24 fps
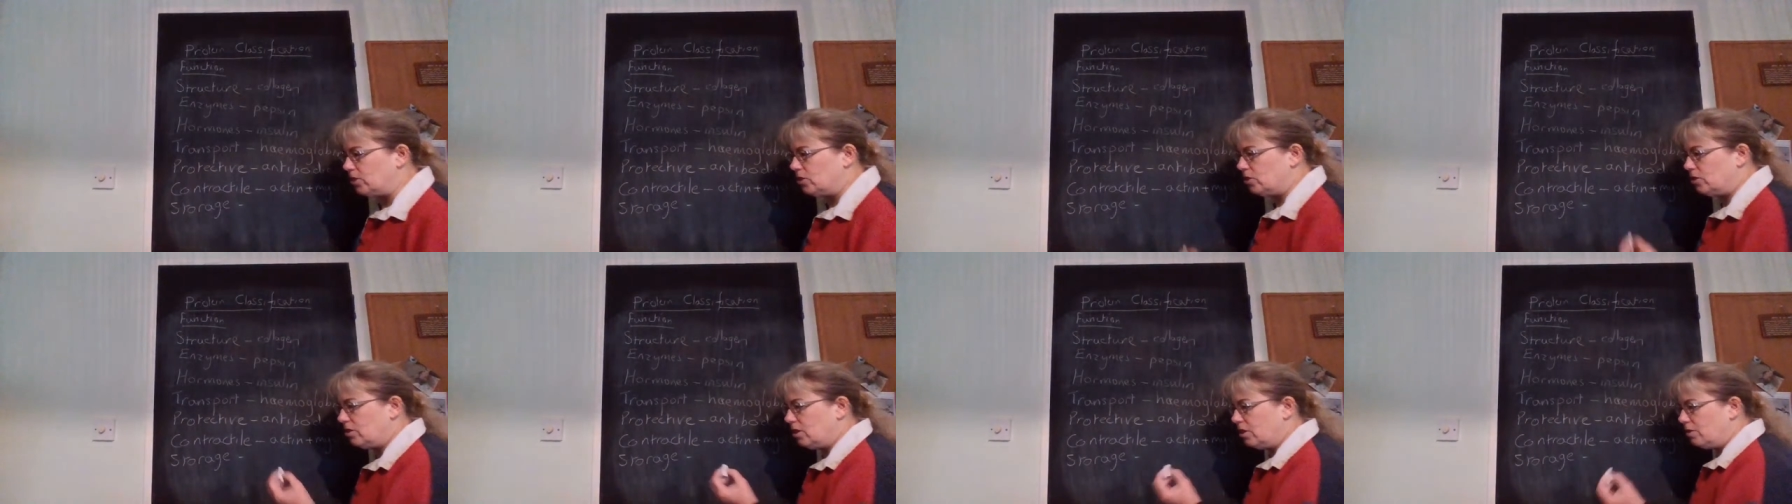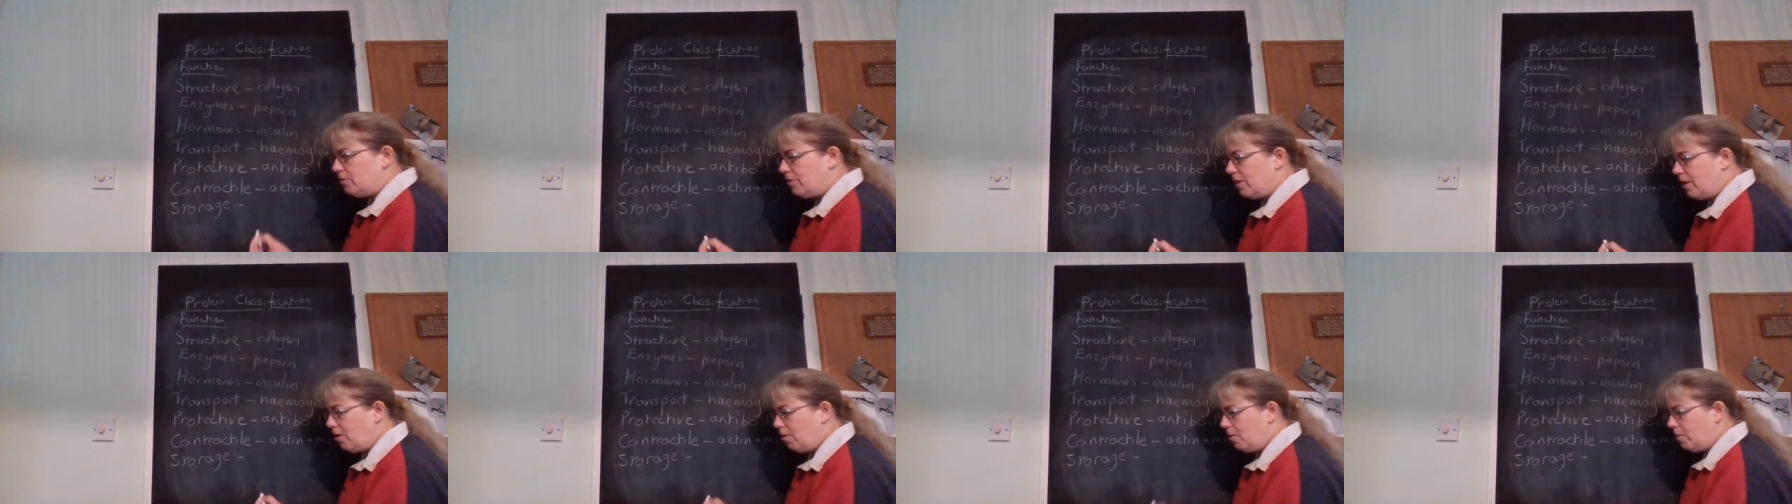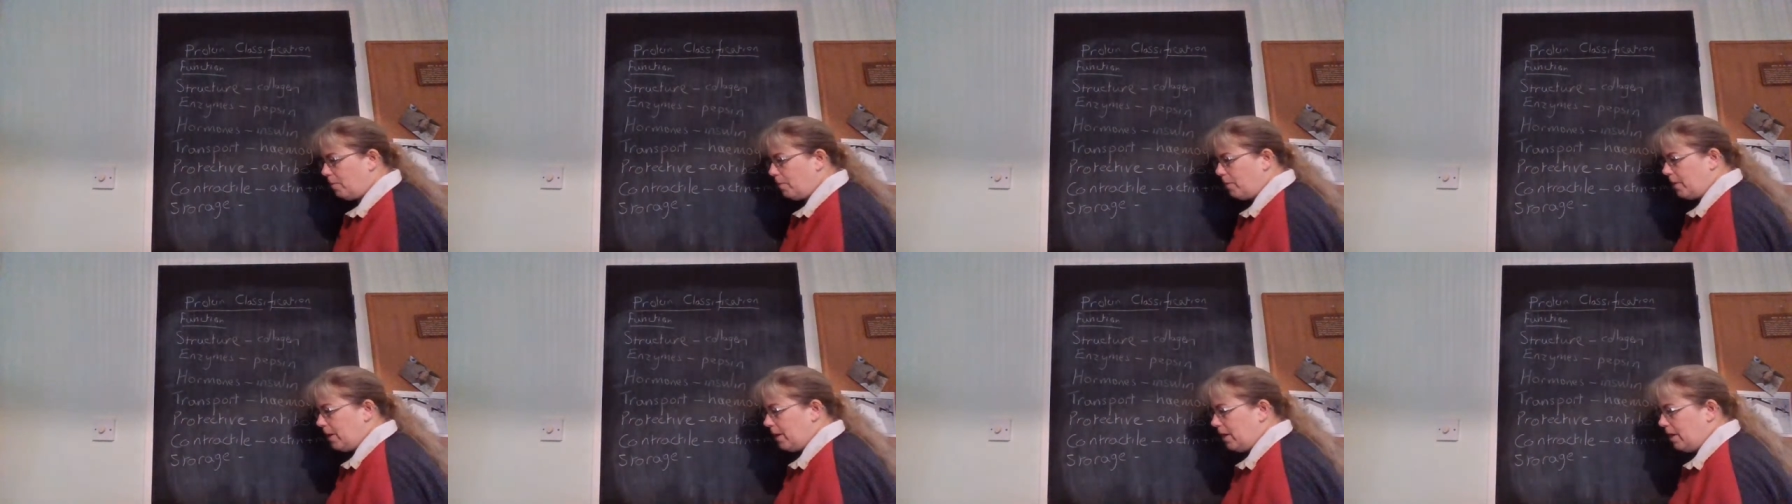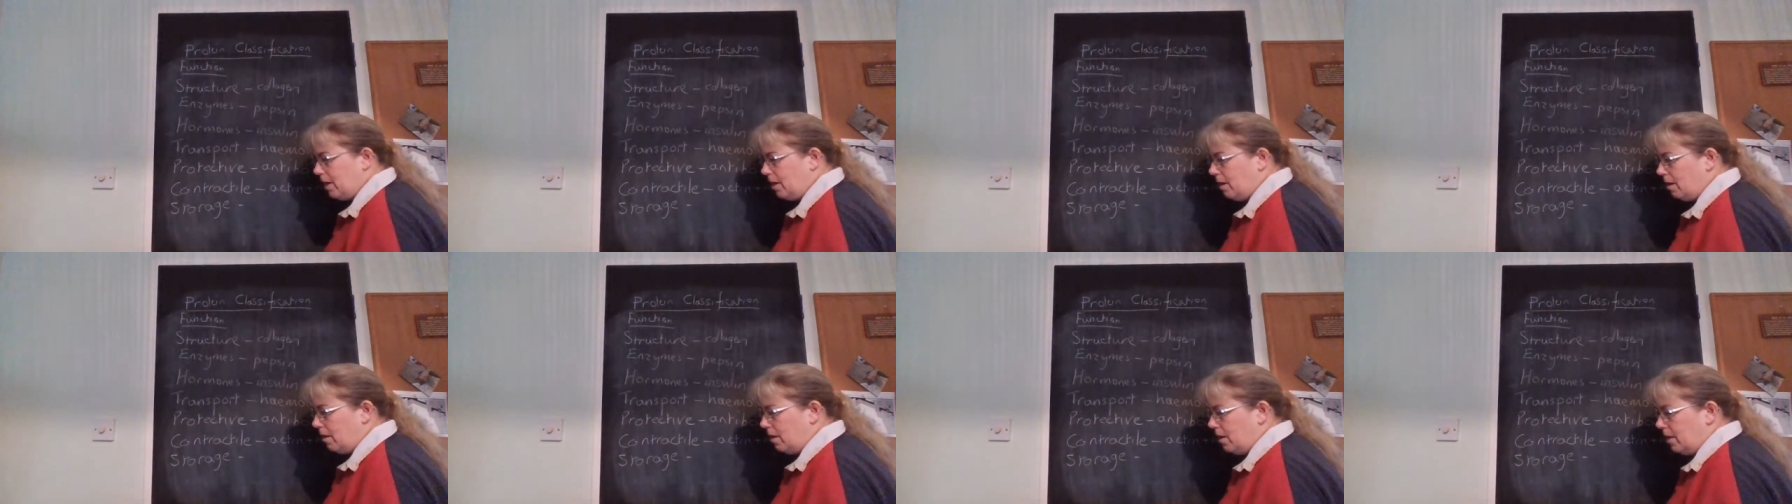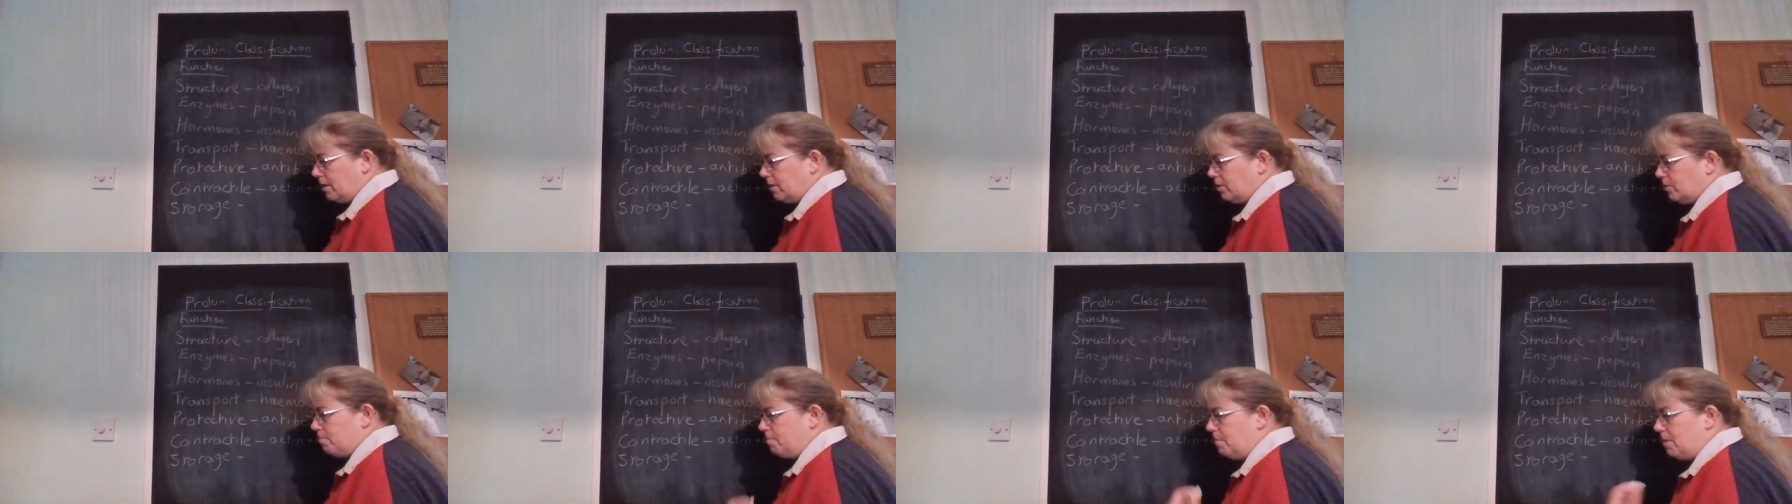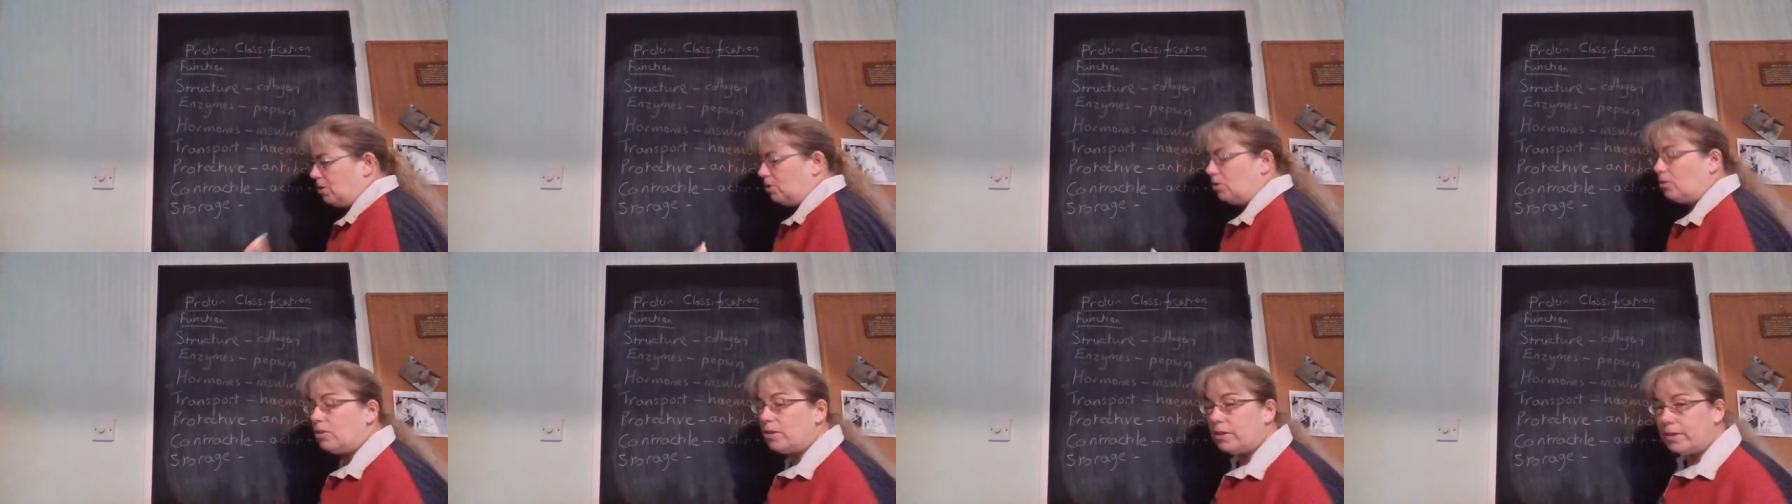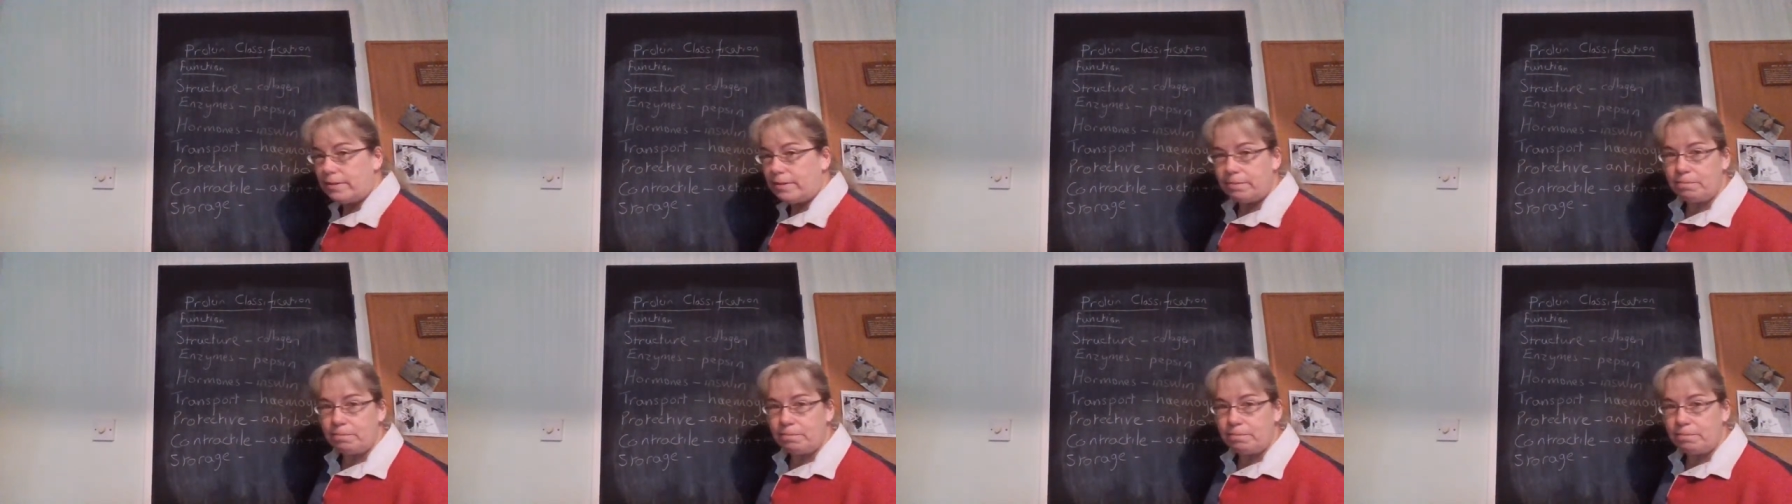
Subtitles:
So that'll be milk.